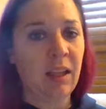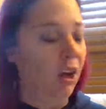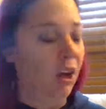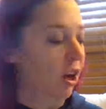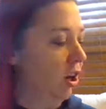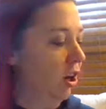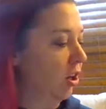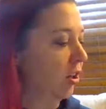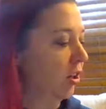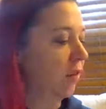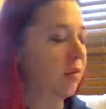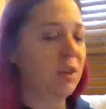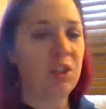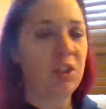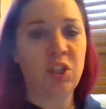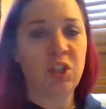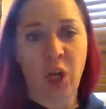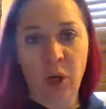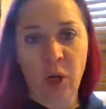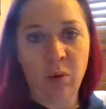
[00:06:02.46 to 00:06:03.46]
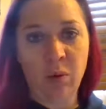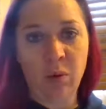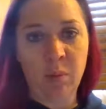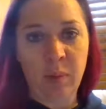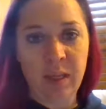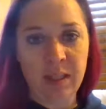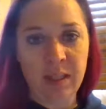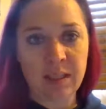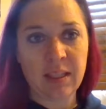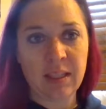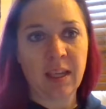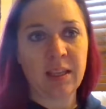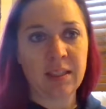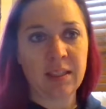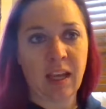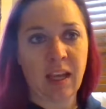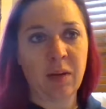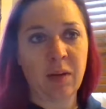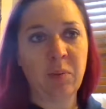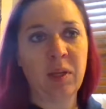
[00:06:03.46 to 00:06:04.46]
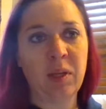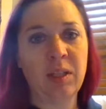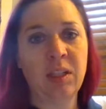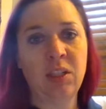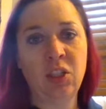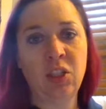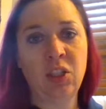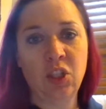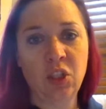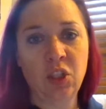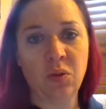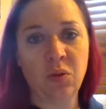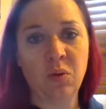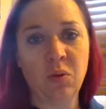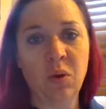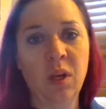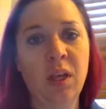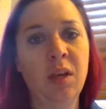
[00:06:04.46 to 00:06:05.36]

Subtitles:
all of the genre pizza assignment is due.